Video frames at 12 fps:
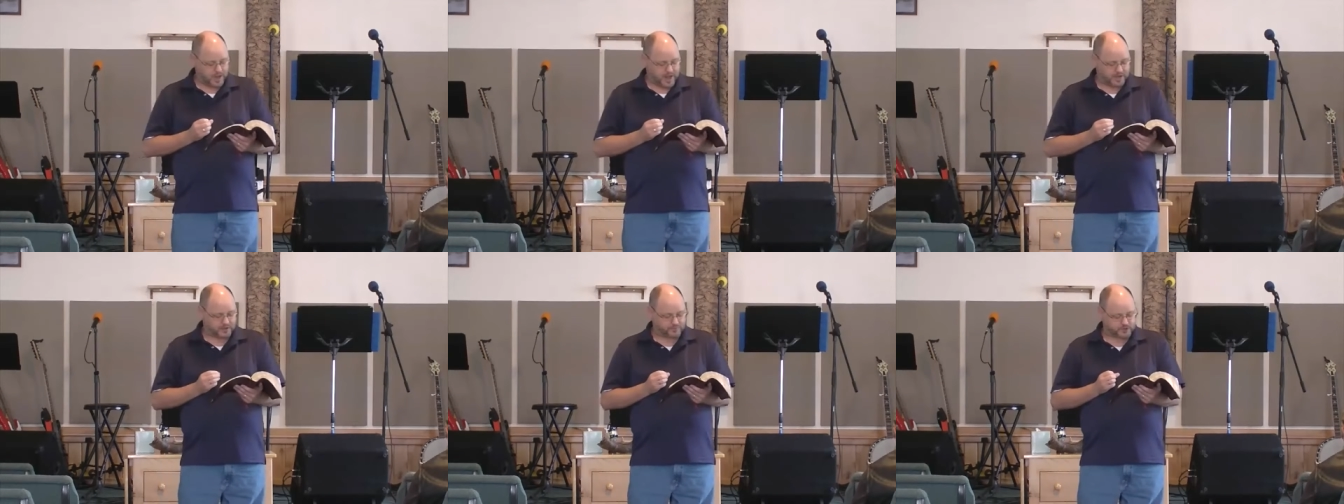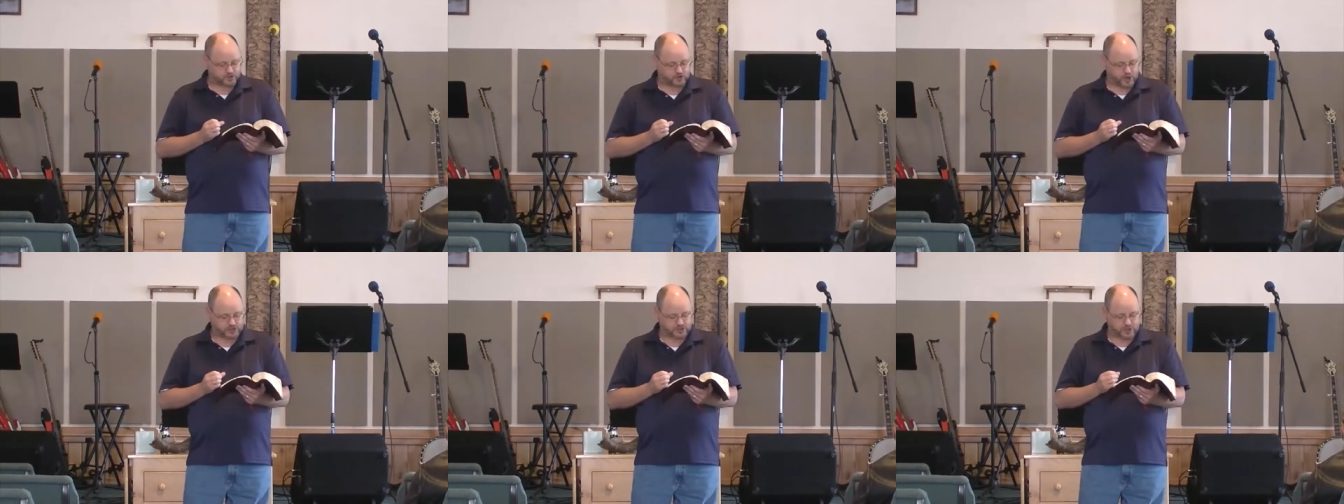and of
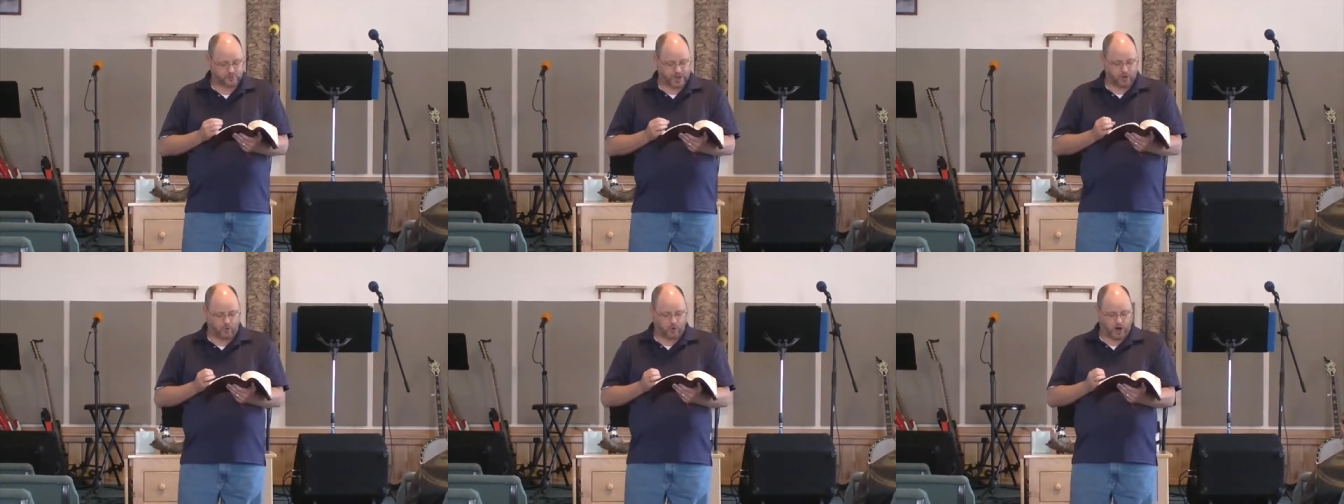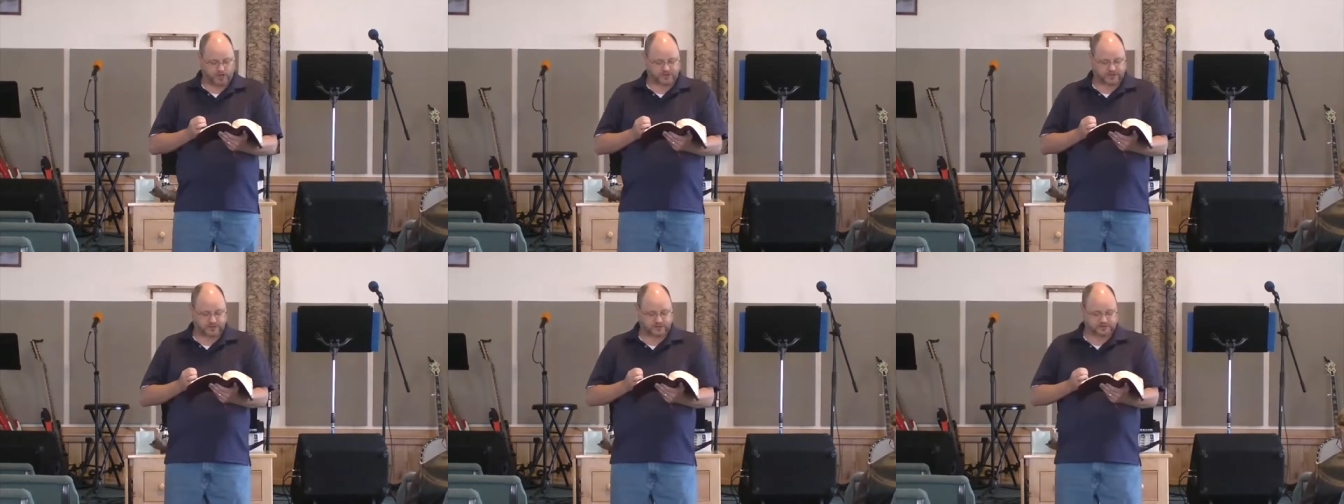instruction about
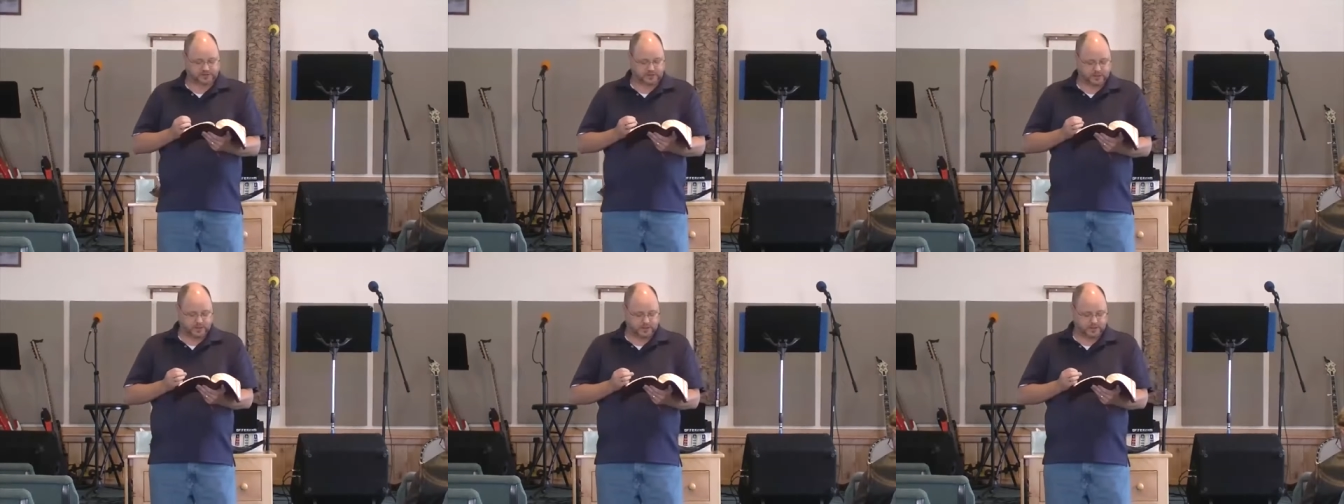washings,